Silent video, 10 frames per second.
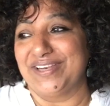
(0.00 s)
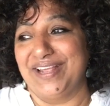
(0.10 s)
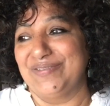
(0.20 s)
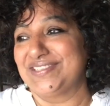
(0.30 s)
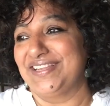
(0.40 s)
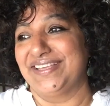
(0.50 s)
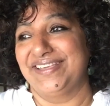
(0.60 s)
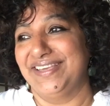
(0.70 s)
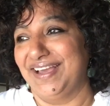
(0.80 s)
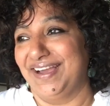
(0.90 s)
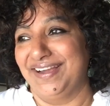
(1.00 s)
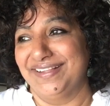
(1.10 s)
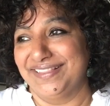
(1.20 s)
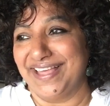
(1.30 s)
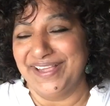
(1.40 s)
And I was like,
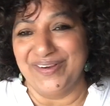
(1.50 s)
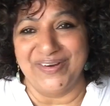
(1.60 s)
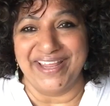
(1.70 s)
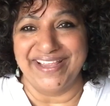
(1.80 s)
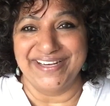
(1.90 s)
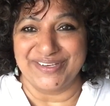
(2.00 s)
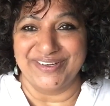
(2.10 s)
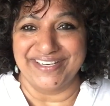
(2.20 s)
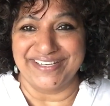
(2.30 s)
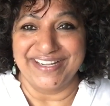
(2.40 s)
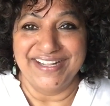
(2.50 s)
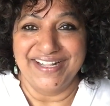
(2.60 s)
yeah, thank God I hit on it.